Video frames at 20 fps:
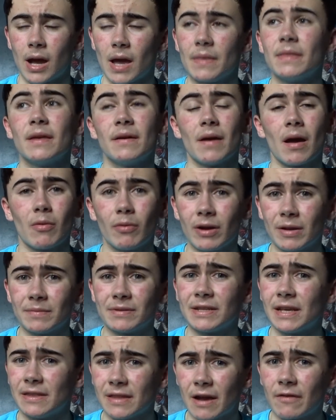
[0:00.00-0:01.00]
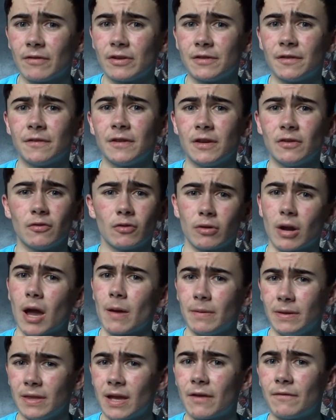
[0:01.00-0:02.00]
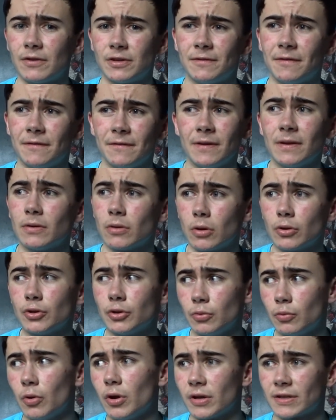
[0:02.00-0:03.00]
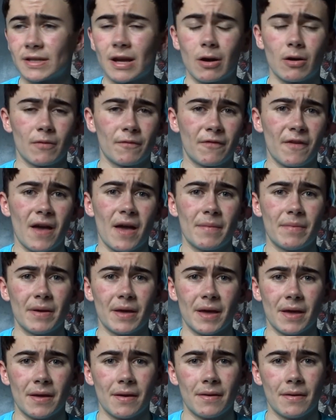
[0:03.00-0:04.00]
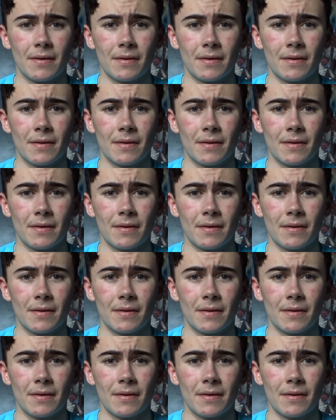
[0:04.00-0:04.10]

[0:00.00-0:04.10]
And when I'm saying the average 15-year-old, I mean the average 15-year-old who works out a fair bit.